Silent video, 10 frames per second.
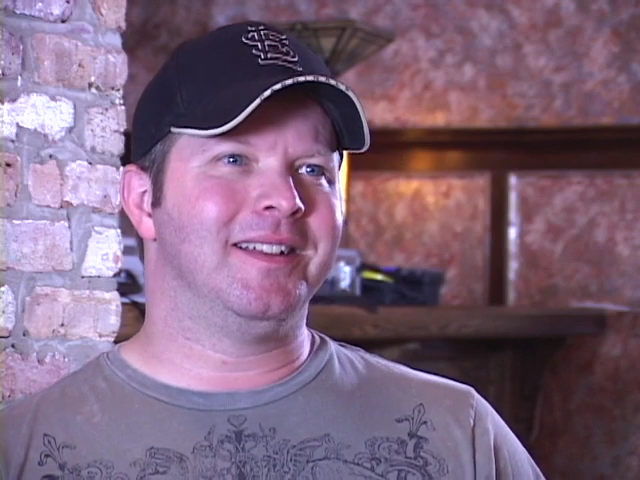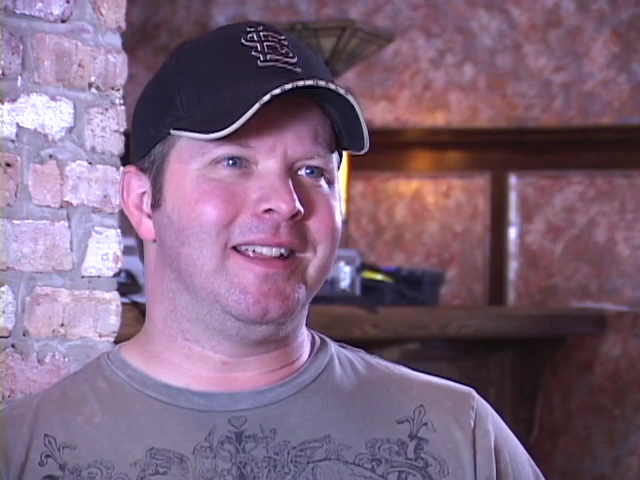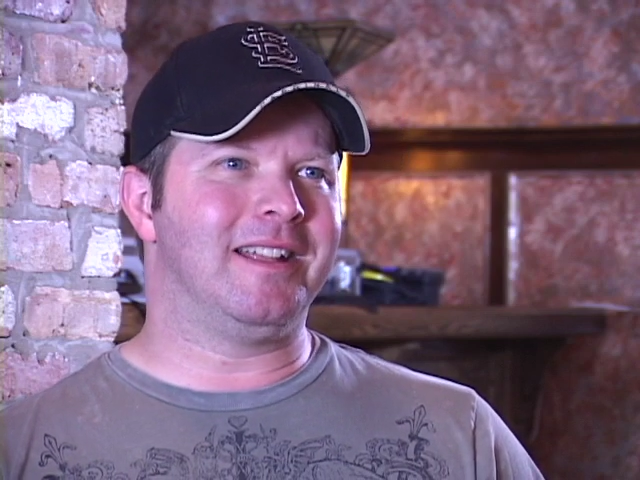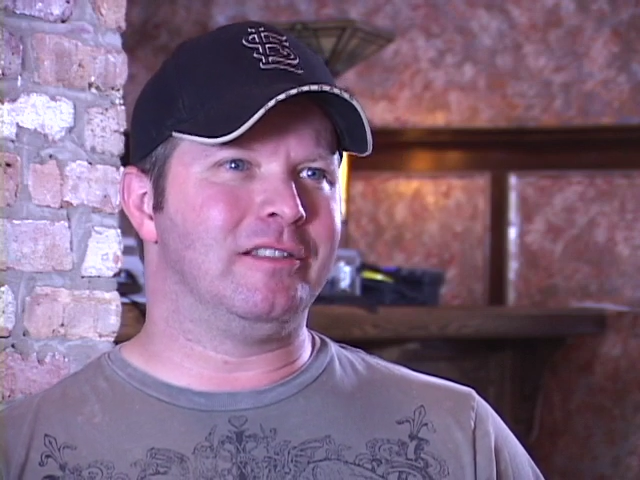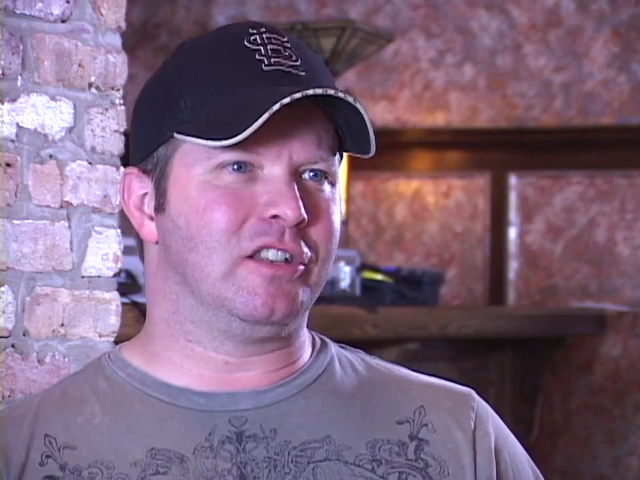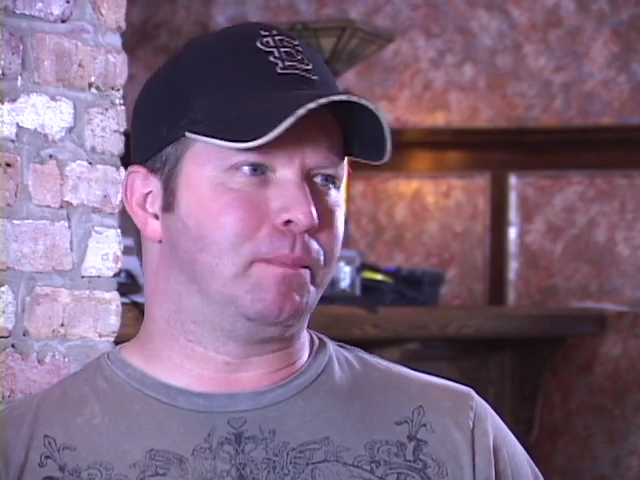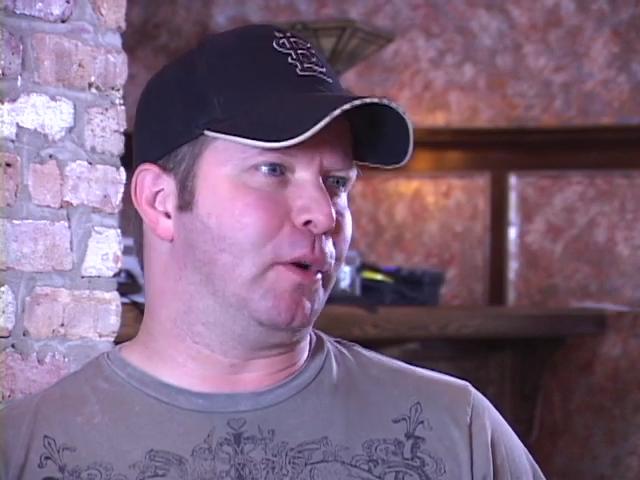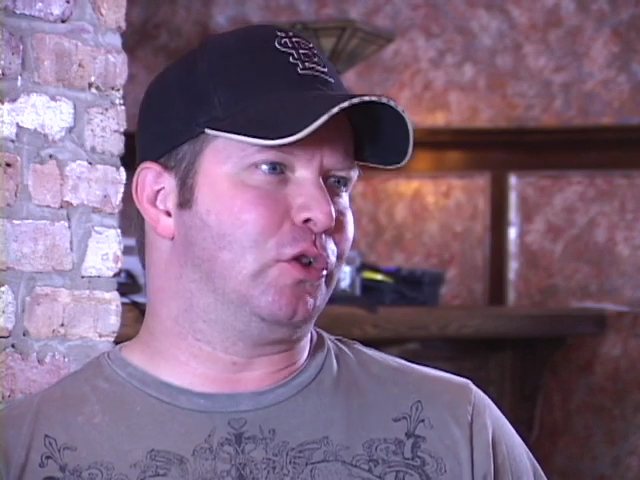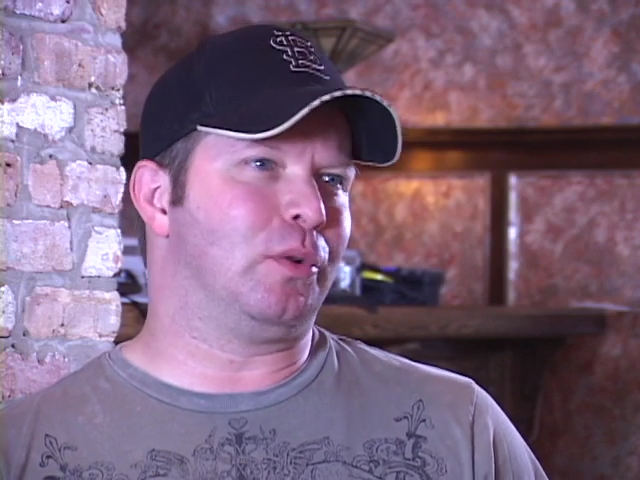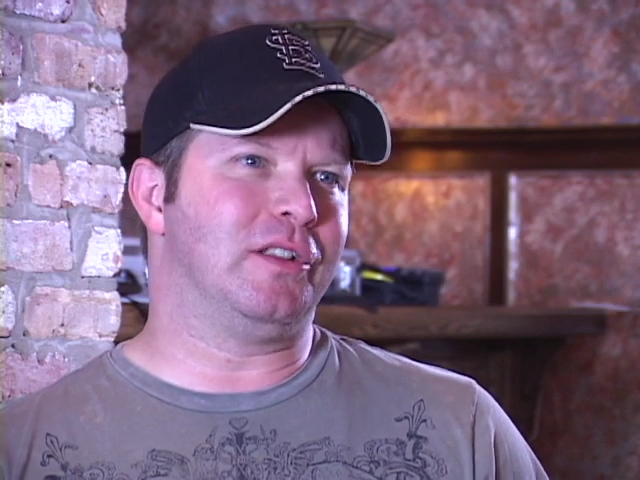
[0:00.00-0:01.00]
in the
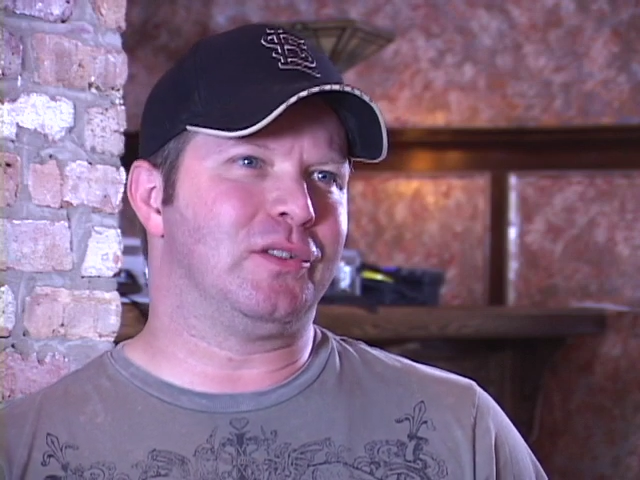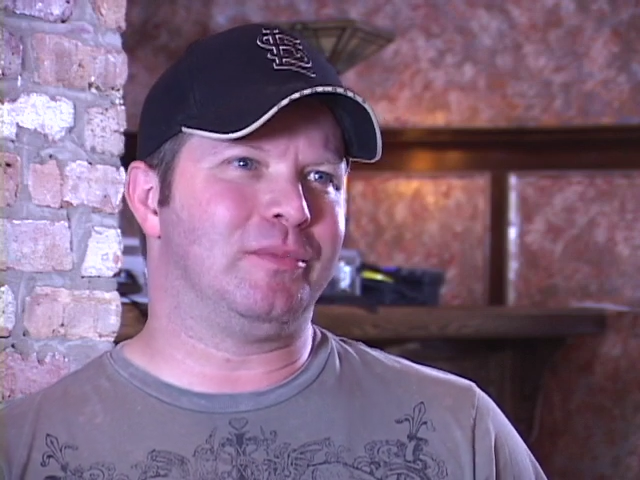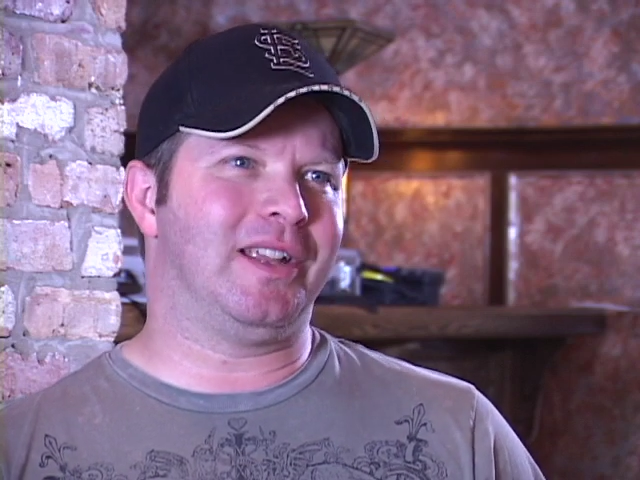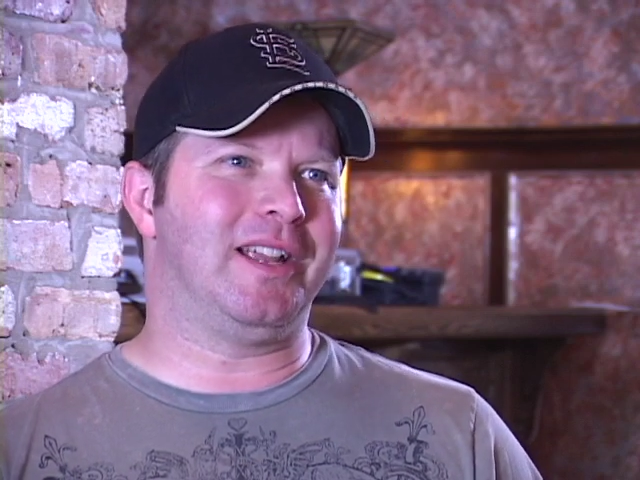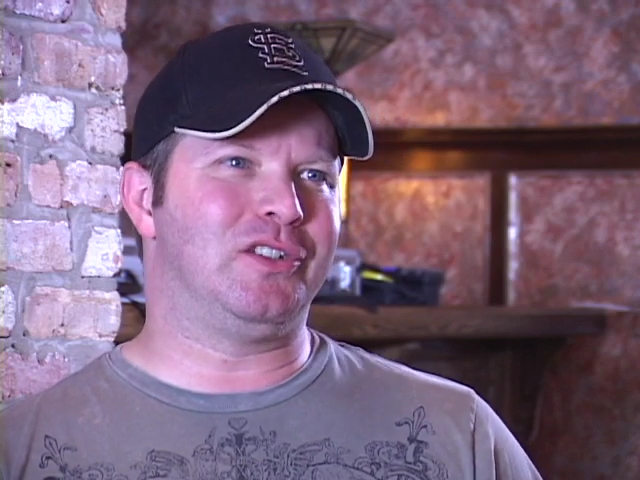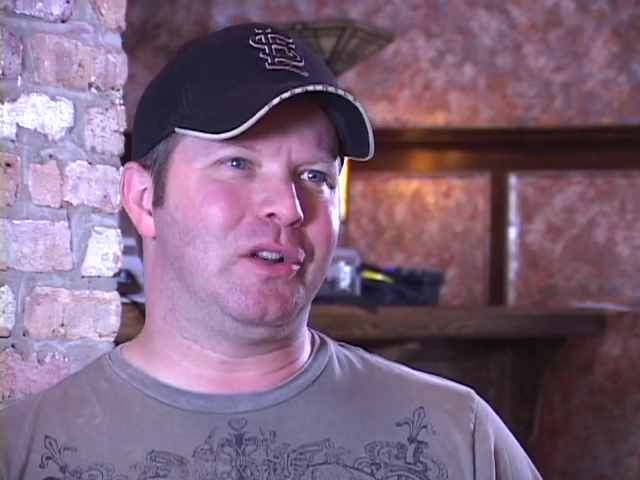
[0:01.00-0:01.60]
spiritualism days.